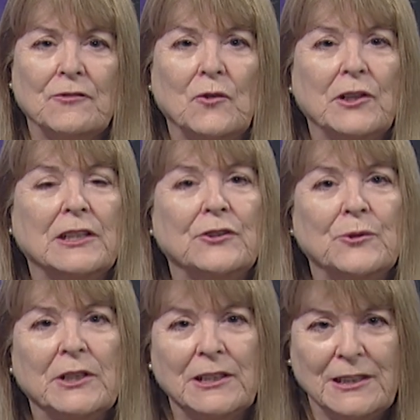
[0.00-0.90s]
for a new
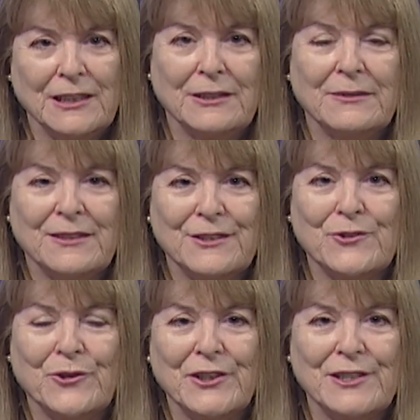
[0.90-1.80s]
kidney. His
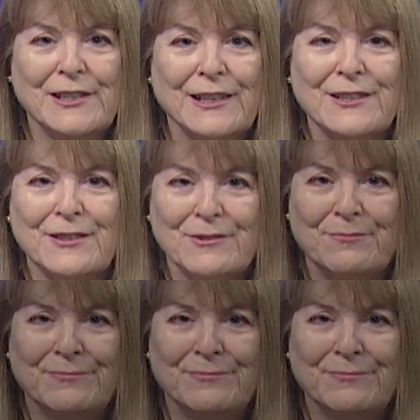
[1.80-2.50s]
story is next.